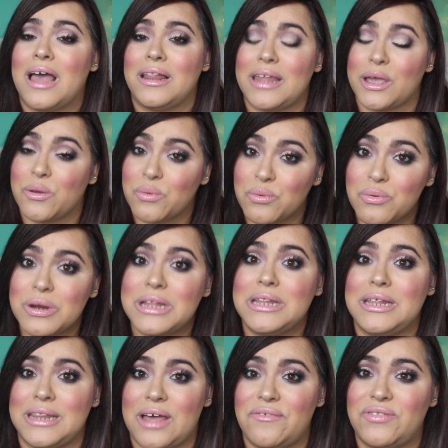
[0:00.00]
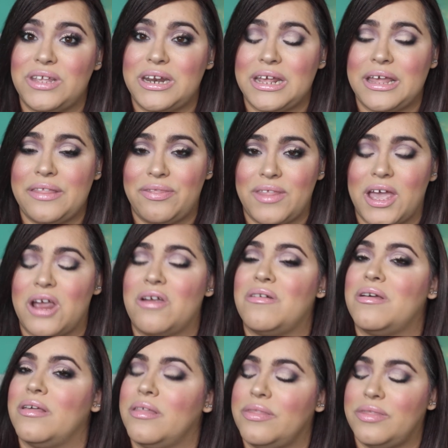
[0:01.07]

like really left it in there.